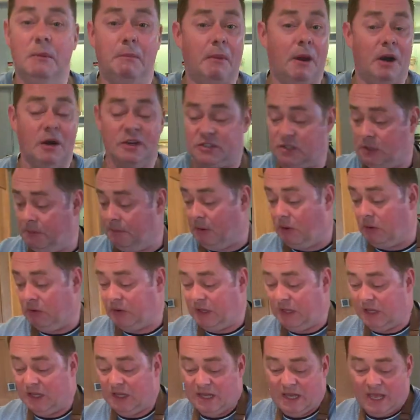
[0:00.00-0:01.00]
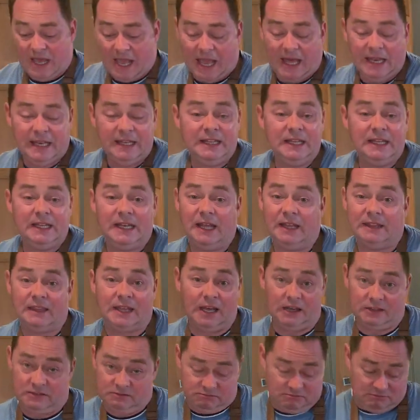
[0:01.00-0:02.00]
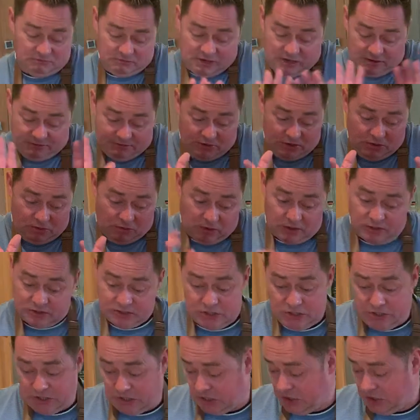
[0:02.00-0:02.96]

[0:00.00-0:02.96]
mascarpone, anything like that. Whatever you want to, you